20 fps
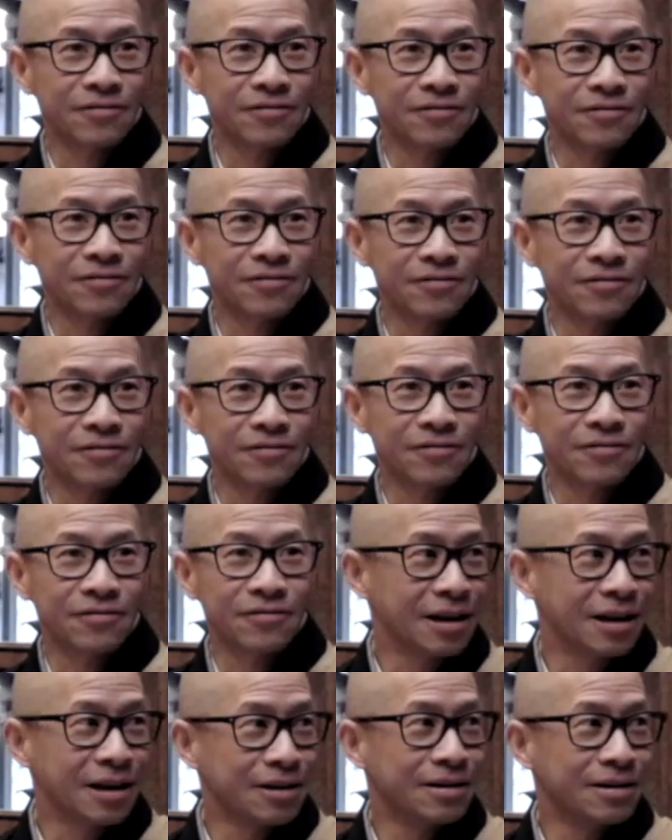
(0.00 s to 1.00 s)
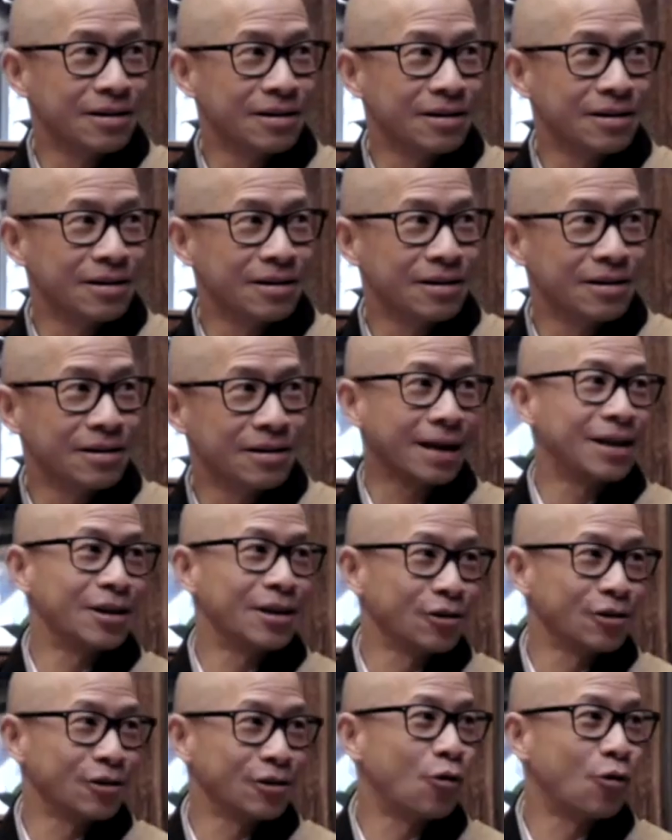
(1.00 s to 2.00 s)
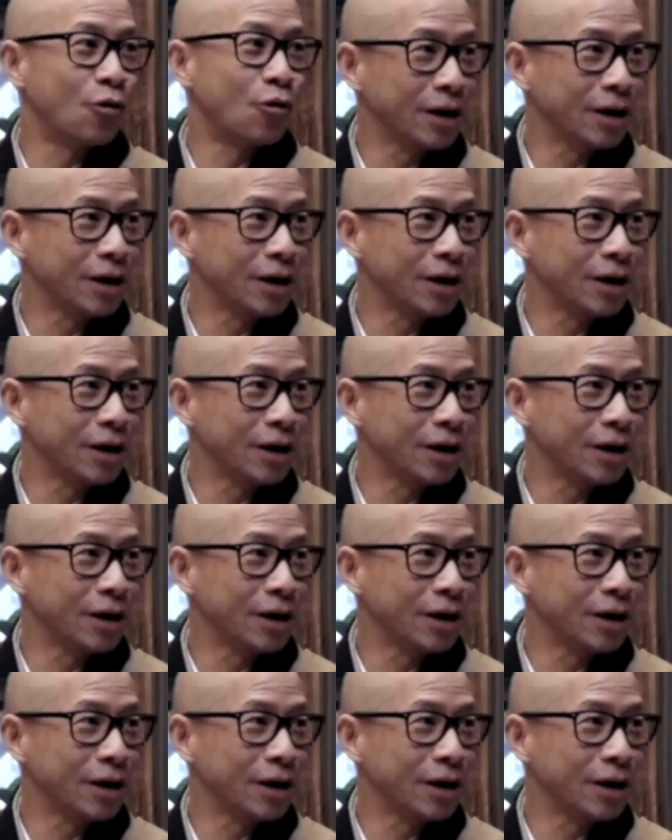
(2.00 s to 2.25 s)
I can get back here quicker